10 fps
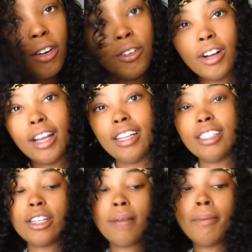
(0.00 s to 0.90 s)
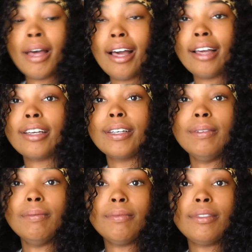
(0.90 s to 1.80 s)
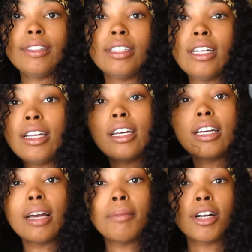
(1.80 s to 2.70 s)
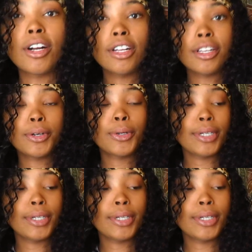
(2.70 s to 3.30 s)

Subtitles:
All right, so I'm back. Got my curling